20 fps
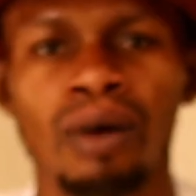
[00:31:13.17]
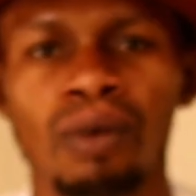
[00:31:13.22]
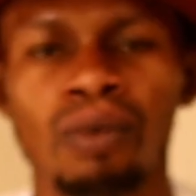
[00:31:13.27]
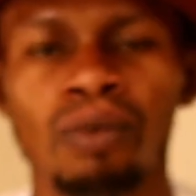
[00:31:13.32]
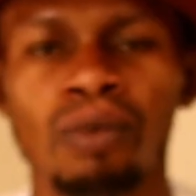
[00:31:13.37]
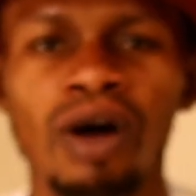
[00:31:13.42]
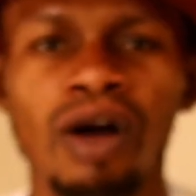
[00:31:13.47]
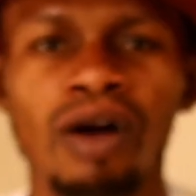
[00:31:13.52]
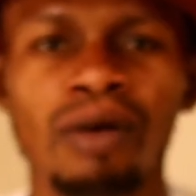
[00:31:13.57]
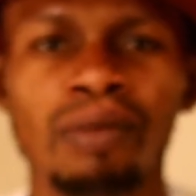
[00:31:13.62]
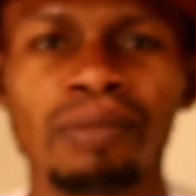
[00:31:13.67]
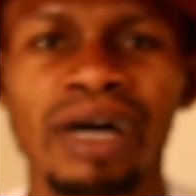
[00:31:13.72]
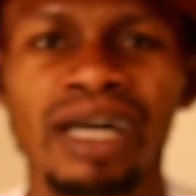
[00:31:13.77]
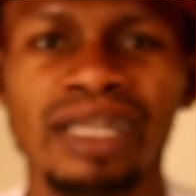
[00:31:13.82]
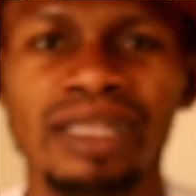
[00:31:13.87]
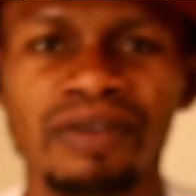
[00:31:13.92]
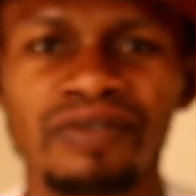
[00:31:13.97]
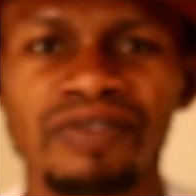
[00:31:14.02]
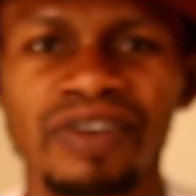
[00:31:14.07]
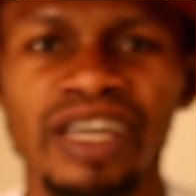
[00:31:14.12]
Welcome
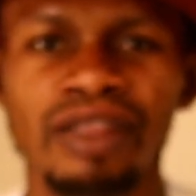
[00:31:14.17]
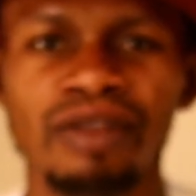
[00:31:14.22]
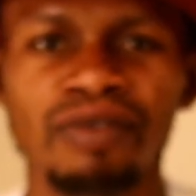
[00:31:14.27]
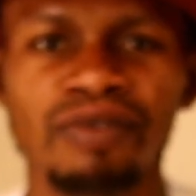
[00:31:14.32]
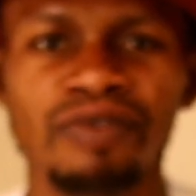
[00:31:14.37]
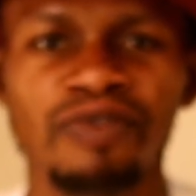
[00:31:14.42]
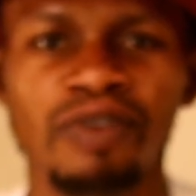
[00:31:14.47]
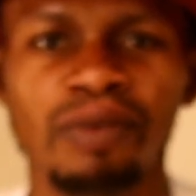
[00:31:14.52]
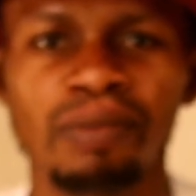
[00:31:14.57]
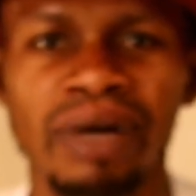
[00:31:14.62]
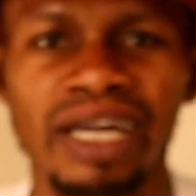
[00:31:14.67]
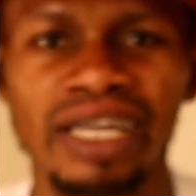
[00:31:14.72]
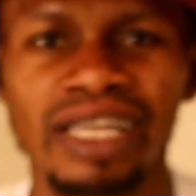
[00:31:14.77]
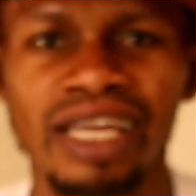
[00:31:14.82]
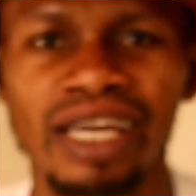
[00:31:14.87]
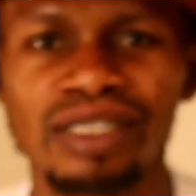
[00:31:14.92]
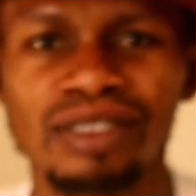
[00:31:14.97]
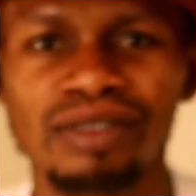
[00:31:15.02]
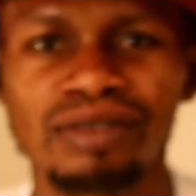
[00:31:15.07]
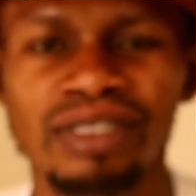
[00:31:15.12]
back. Let me head over from our
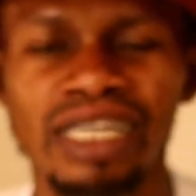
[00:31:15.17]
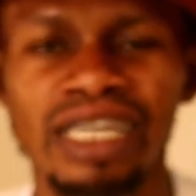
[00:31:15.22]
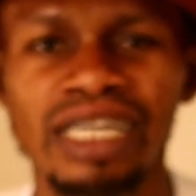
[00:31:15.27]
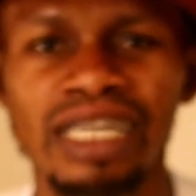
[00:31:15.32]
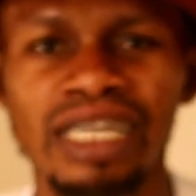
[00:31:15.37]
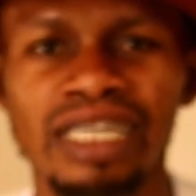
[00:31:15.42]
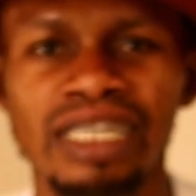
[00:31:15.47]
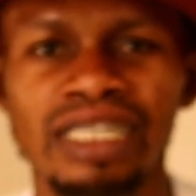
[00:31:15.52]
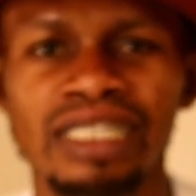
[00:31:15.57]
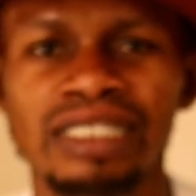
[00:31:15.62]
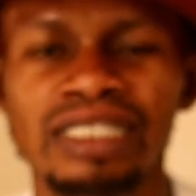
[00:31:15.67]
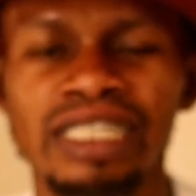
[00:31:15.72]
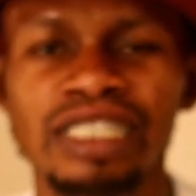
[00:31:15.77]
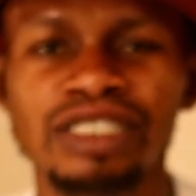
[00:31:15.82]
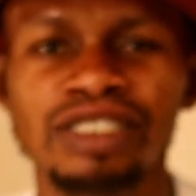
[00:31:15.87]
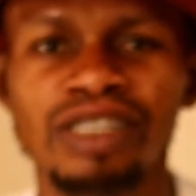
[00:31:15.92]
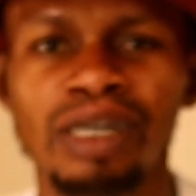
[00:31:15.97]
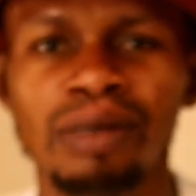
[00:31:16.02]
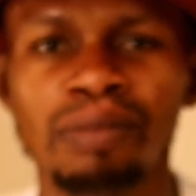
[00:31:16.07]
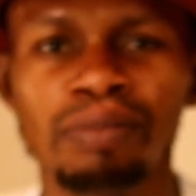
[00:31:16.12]
guest today.
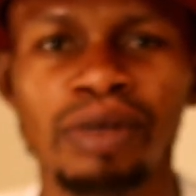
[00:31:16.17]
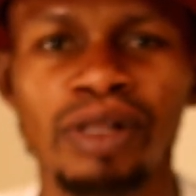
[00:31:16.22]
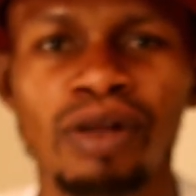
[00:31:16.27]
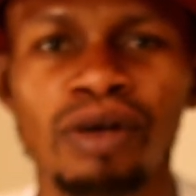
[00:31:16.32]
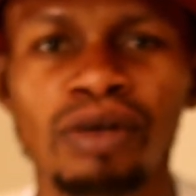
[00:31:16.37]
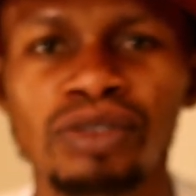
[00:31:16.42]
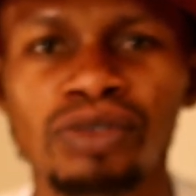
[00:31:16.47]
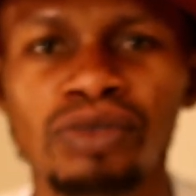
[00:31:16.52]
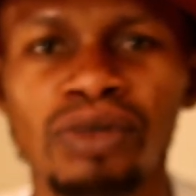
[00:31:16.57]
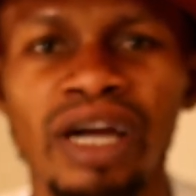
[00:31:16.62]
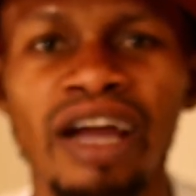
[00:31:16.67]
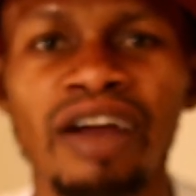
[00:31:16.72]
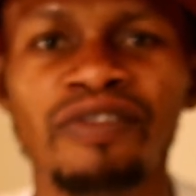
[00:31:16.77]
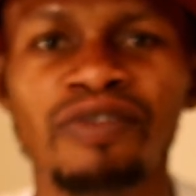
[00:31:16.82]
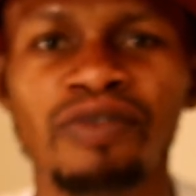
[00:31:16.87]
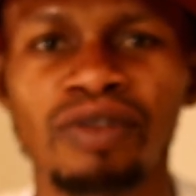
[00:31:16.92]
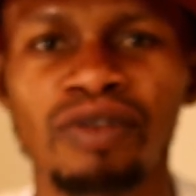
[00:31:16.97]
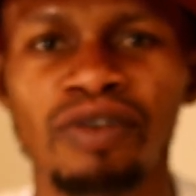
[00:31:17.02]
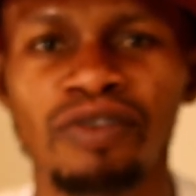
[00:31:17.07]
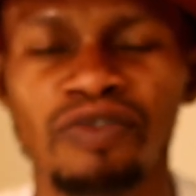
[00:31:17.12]
Nigerian belongs to
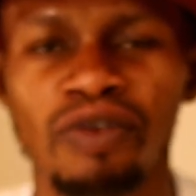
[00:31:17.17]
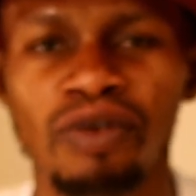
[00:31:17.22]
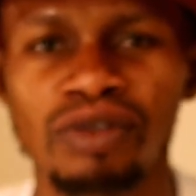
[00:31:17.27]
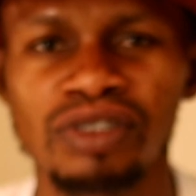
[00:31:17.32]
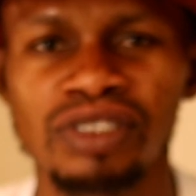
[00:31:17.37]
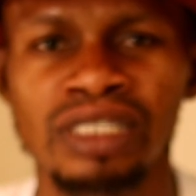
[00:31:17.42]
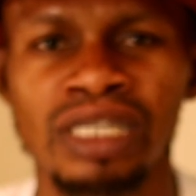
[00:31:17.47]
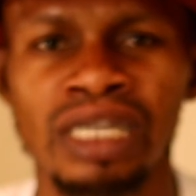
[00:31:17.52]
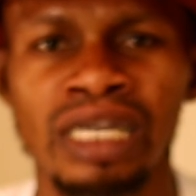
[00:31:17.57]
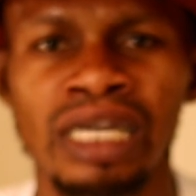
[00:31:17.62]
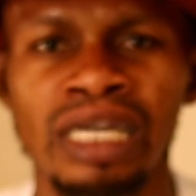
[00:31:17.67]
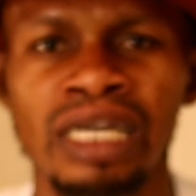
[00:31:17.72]
every one of us.